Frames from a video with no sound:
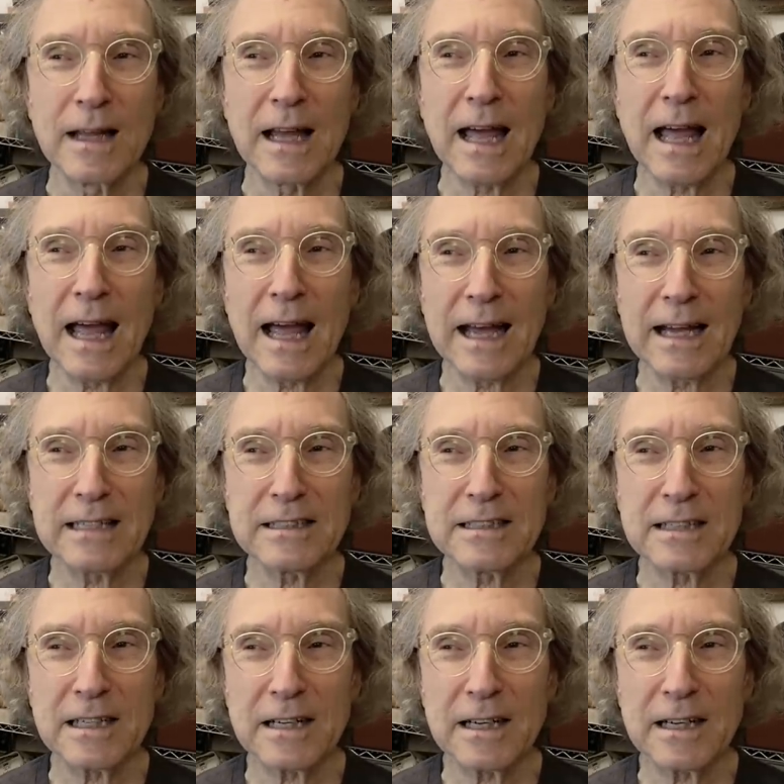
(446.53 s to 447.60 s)
And,
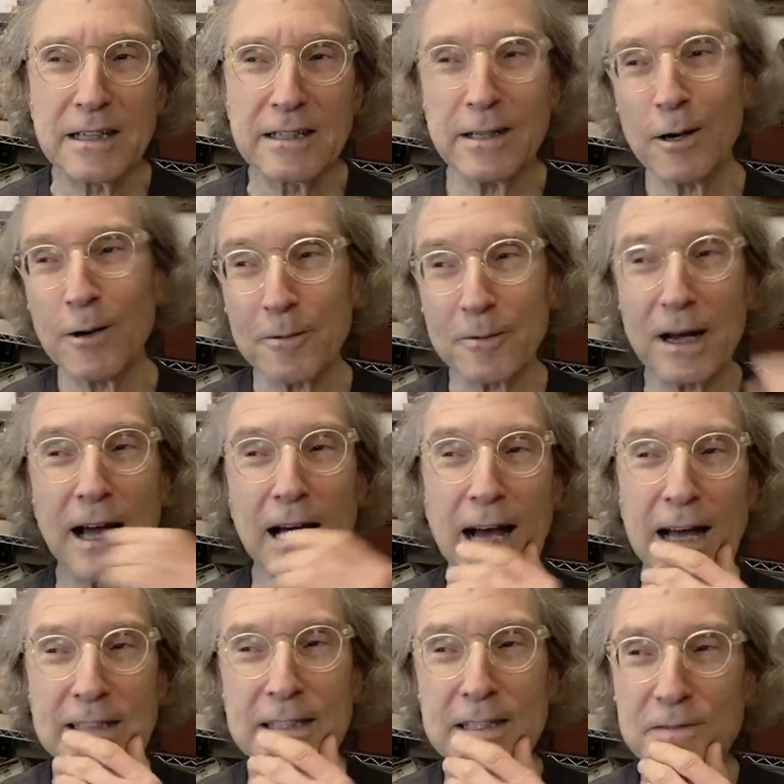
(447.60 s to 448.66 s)

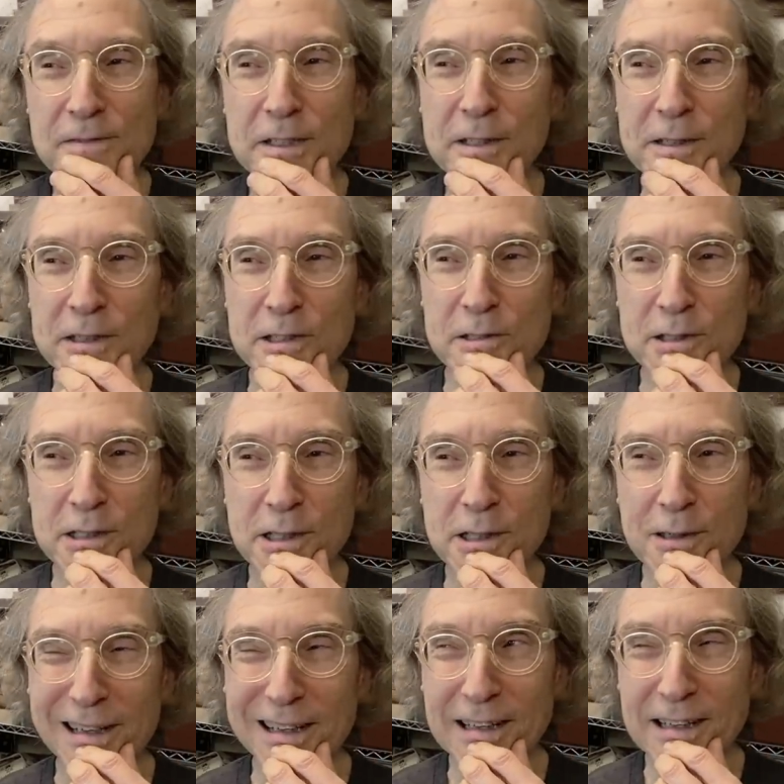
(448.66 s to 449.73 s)
I did a video years ago,
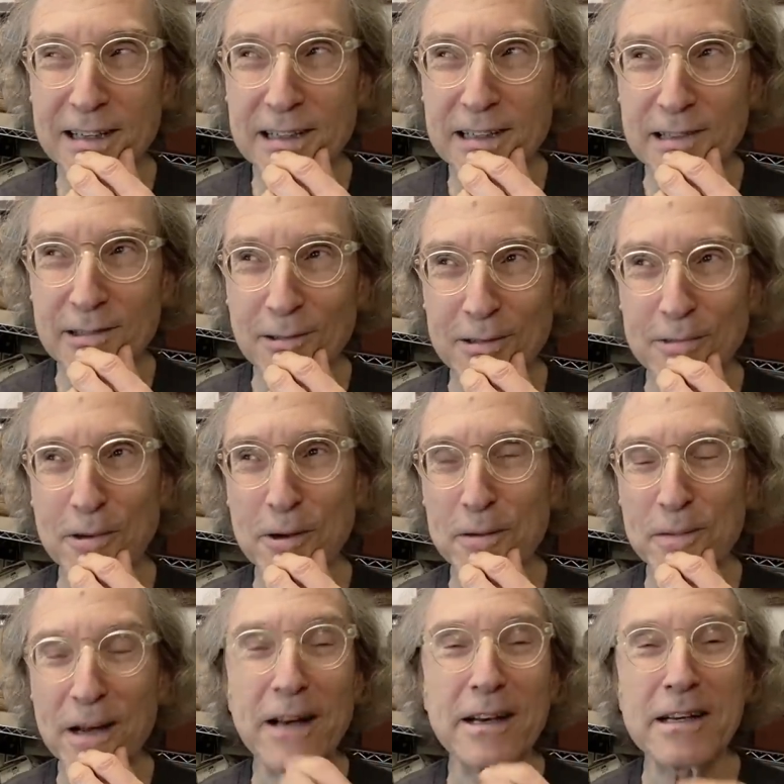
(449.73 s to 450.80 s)
I think, or I wrote
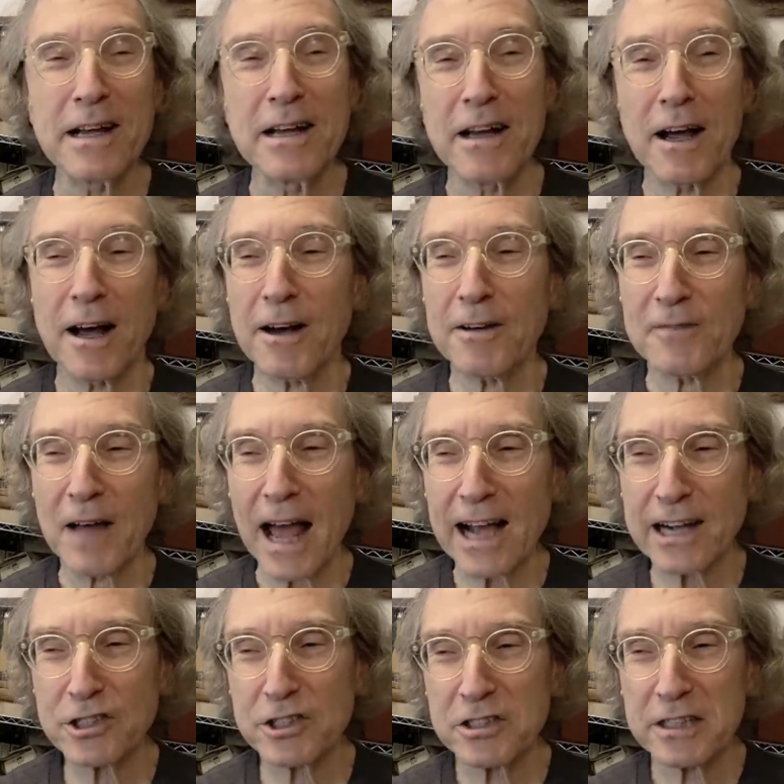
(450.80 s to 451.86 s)
about it, of
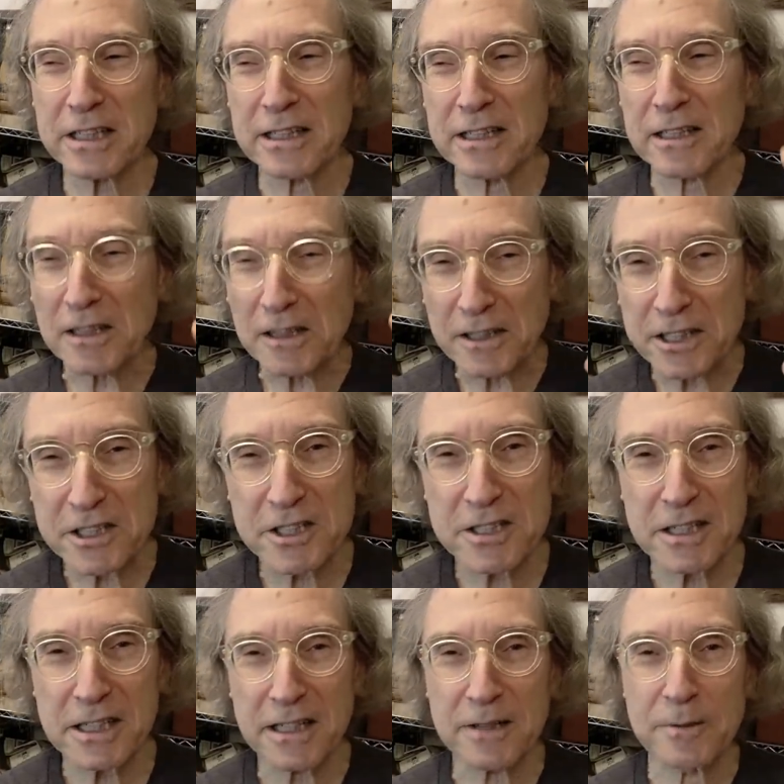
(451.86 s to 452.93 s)
actually
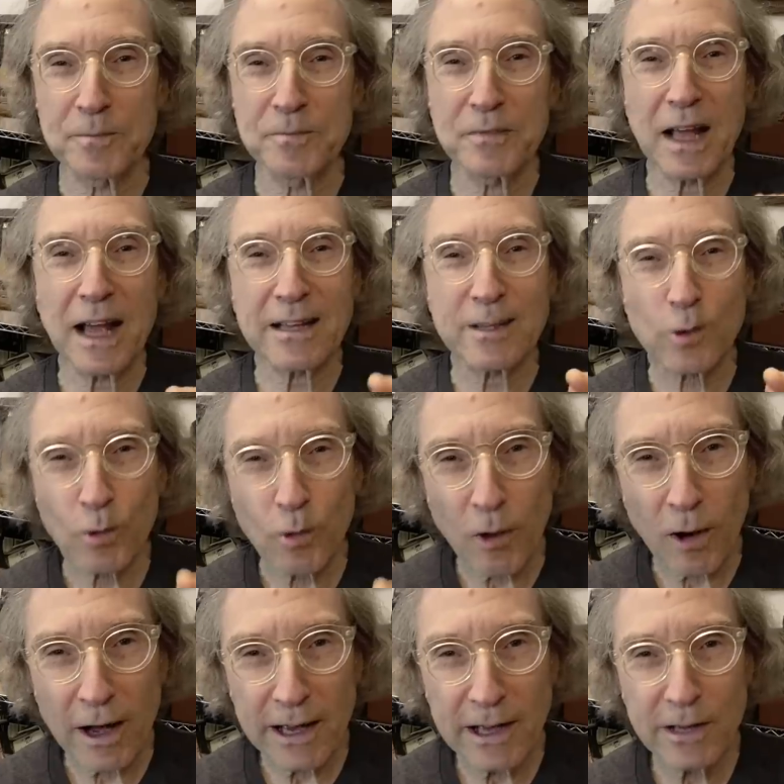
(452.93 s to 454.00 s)
listening at
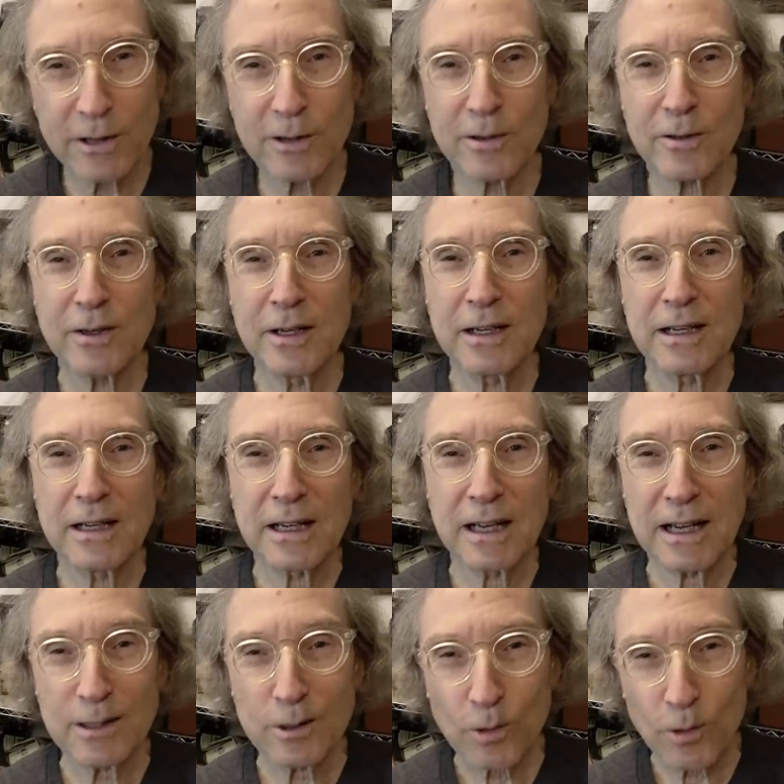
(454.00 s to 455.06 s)
quieter
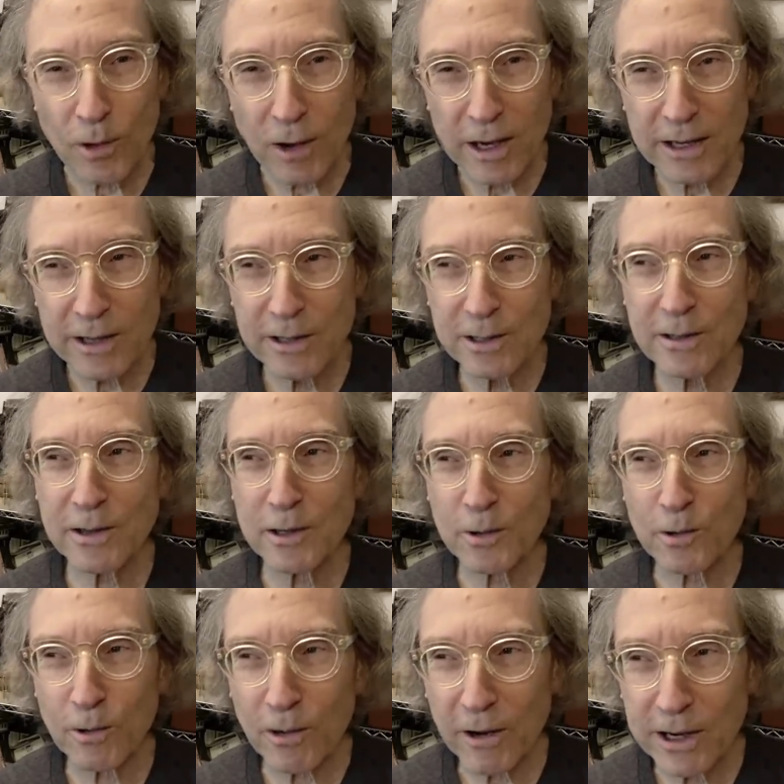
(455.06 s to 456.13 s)
and quieter and
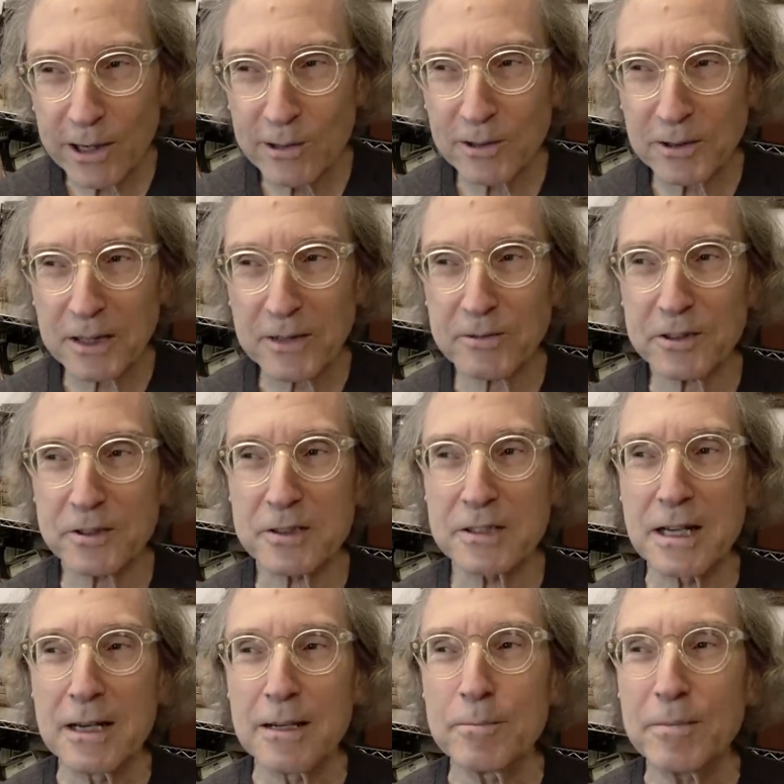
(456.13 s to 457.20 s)
quieter levels,
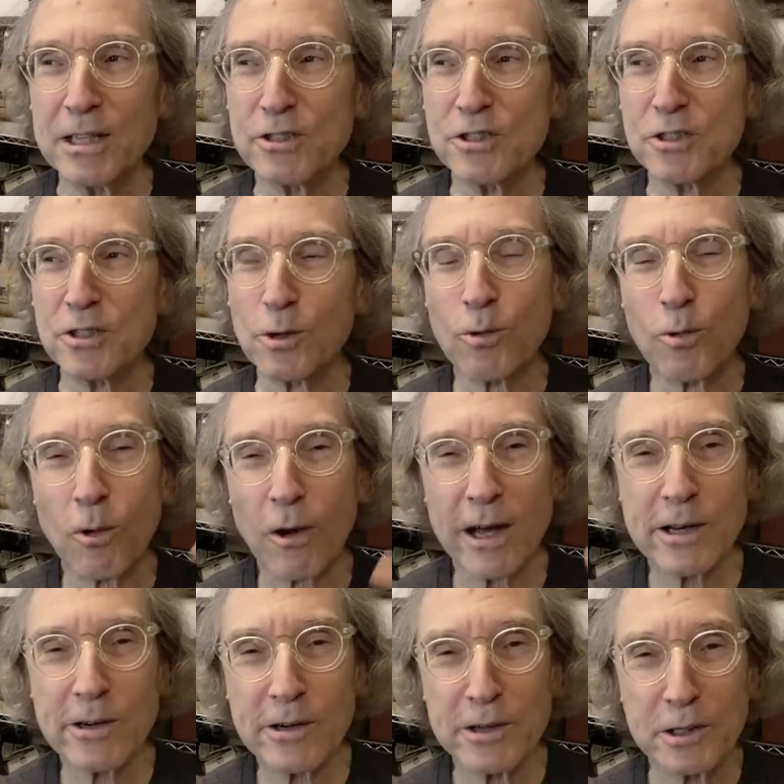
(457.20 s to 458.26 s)
because the
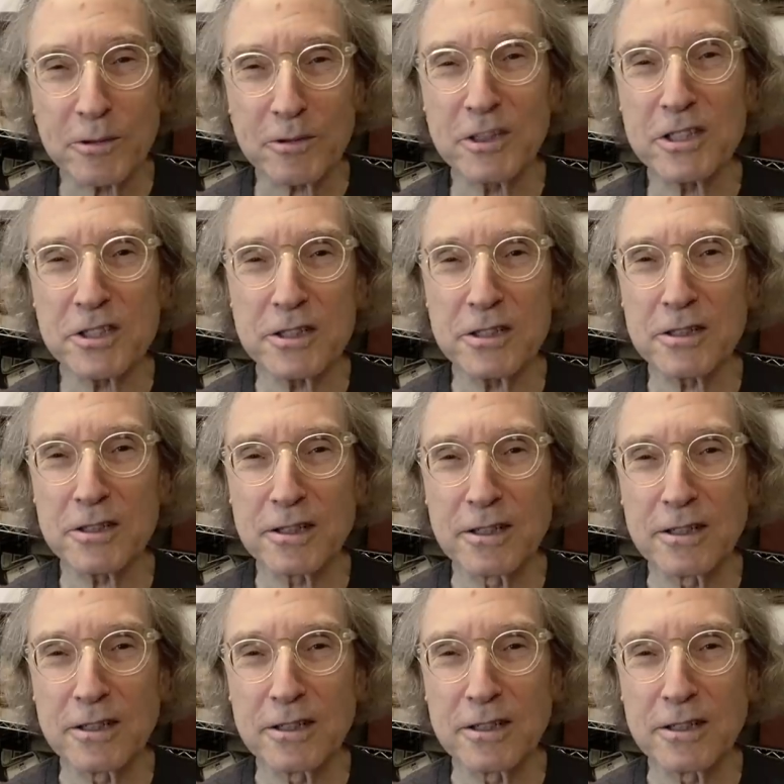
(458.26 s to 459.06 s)
quieter you listen,